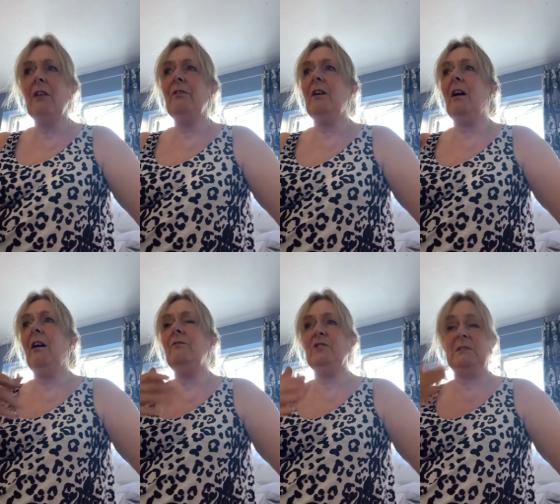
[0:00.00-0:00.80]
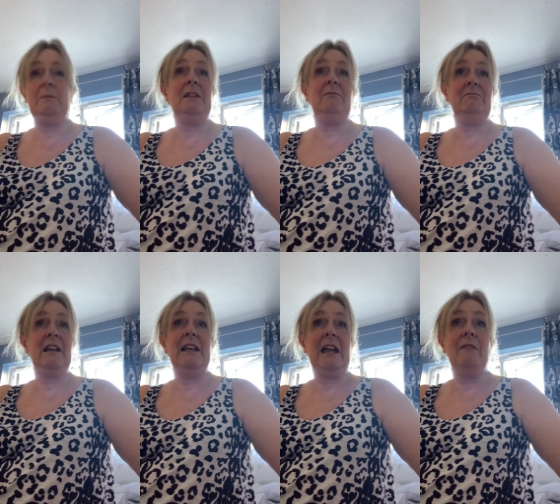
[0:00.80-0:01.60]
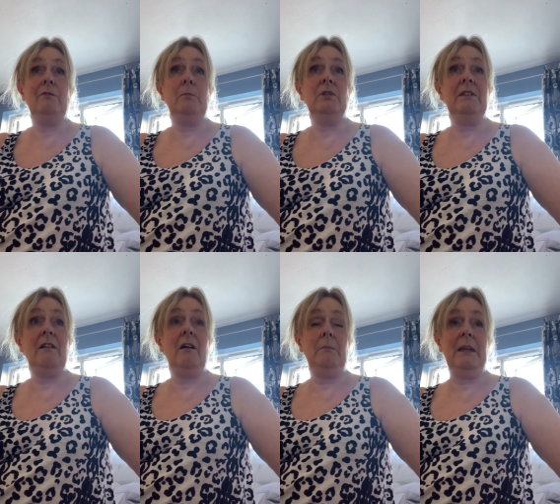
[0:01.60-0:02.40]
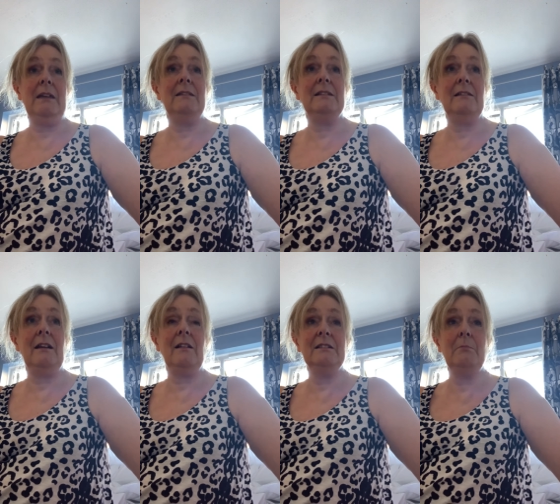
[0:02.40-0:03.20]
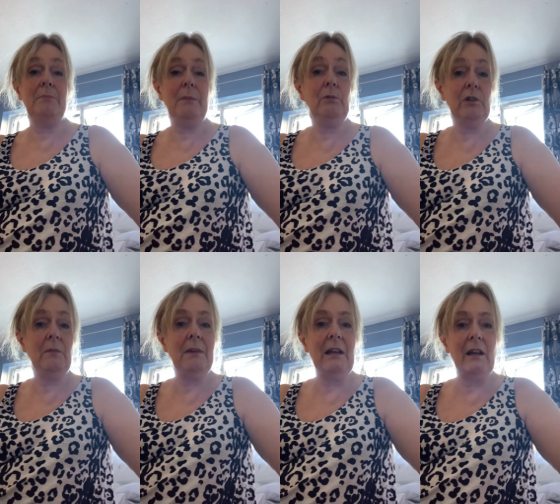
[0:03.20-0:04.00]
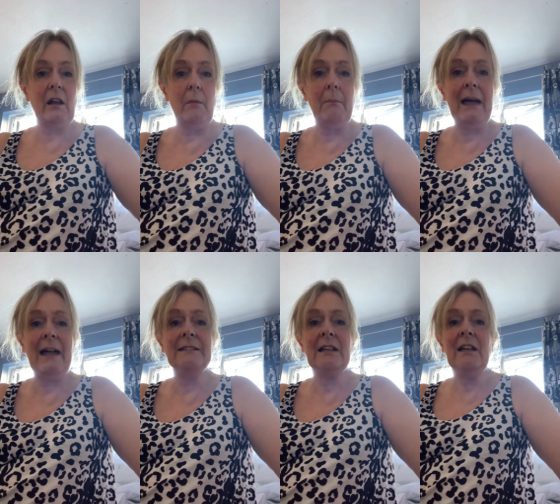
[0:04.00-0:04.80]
that I've just been telling everybody that I meet and like, some people look at me like I'm mad